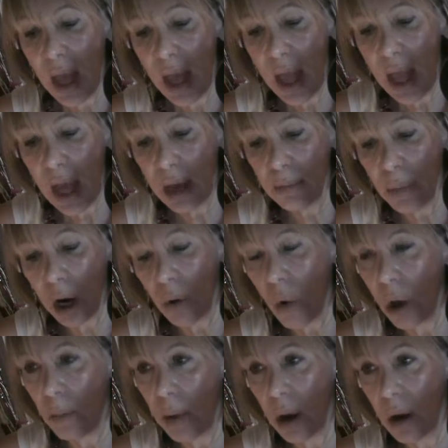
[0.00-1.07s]
And Mark
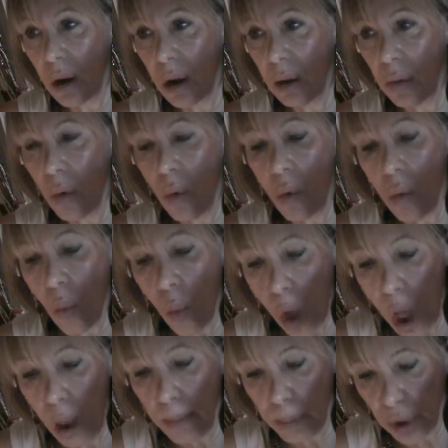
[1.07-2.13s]
Wahlberg
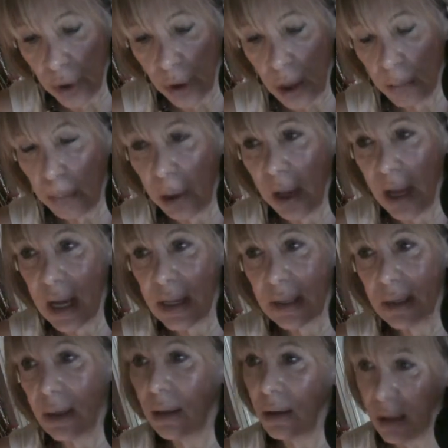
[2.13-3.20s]

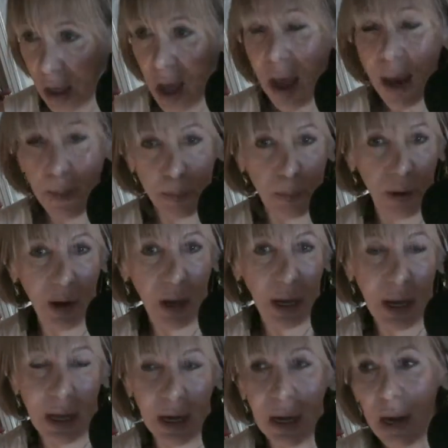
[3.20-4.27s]
plays the cop
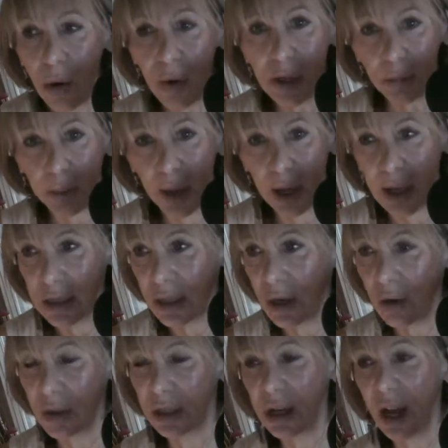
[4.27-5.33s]
kid he always plays,
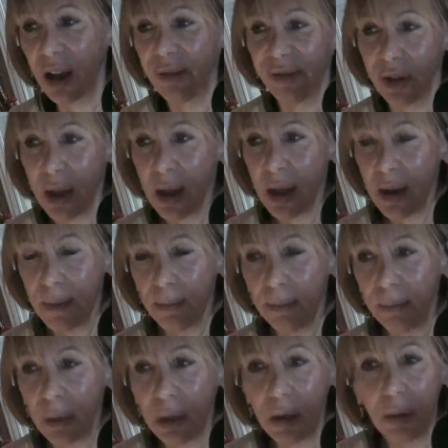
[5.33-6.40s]
the tough,
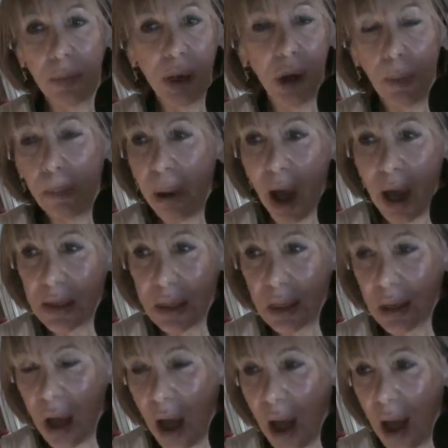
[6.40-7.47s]
Boston
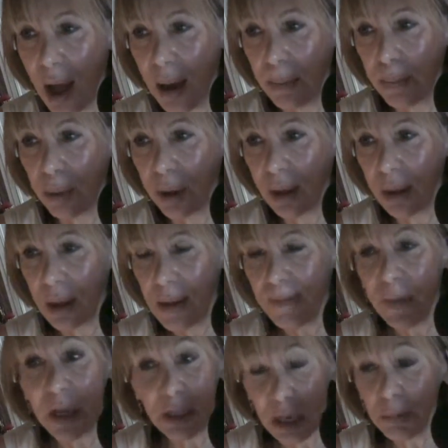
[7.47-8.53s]
cop
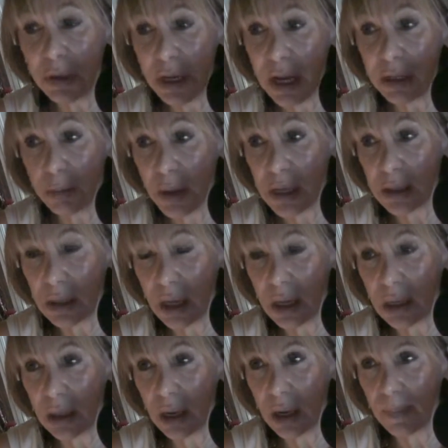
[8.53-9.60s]
except it takes place
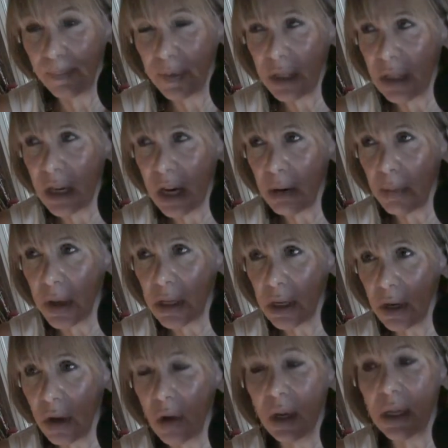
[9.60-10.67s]
in
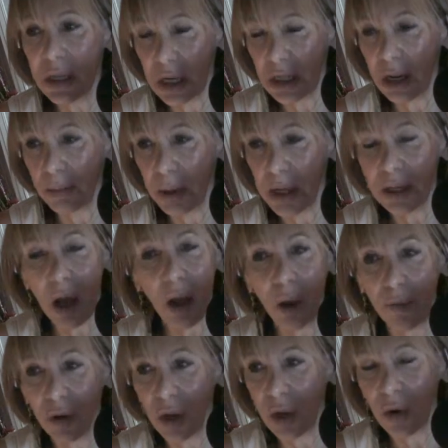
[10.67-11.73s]
New York. It does take place all
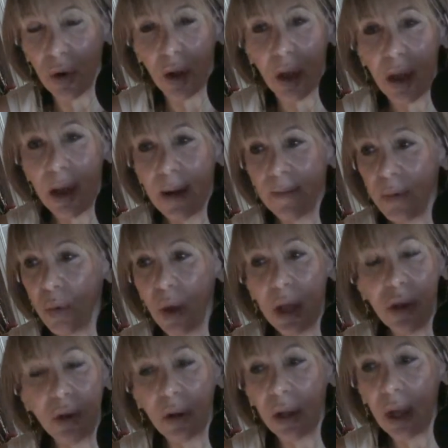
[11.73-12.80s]
over New York.
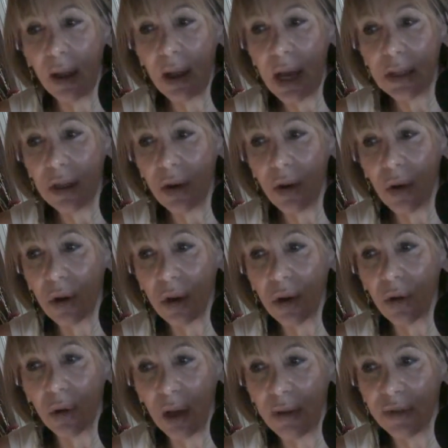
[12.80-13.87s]
And as a New Yorker,
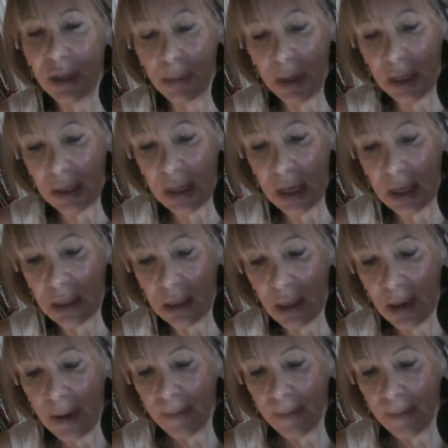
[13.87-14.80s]
you'll love some of the scenes.